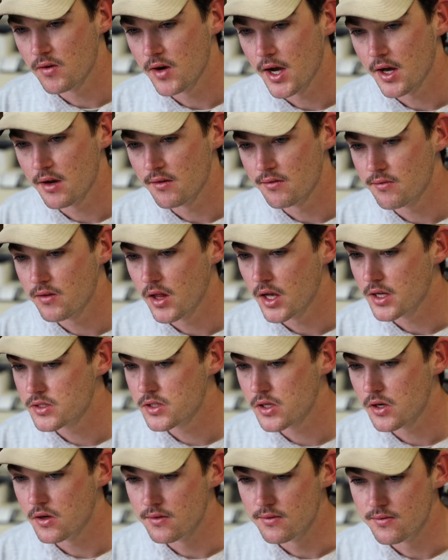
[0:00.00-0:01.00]
how to flex
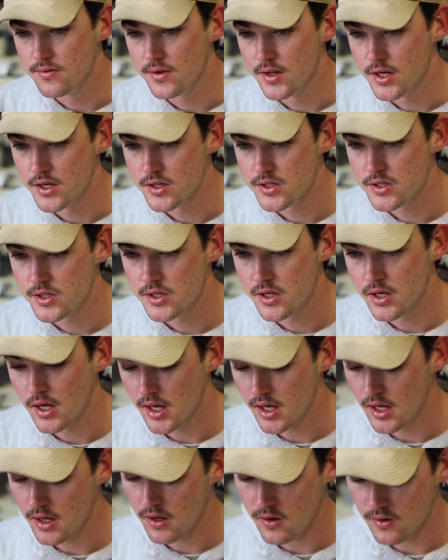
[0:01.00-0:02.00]
coat finish
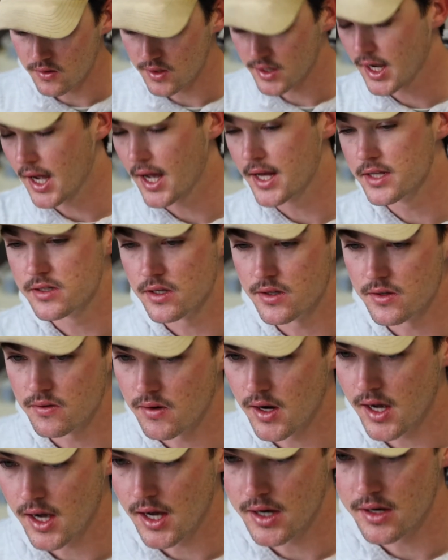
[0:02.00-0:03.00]
all the guides on the
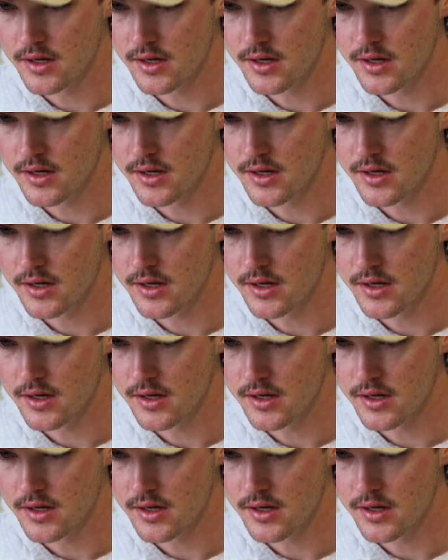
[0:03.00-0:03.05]
rod,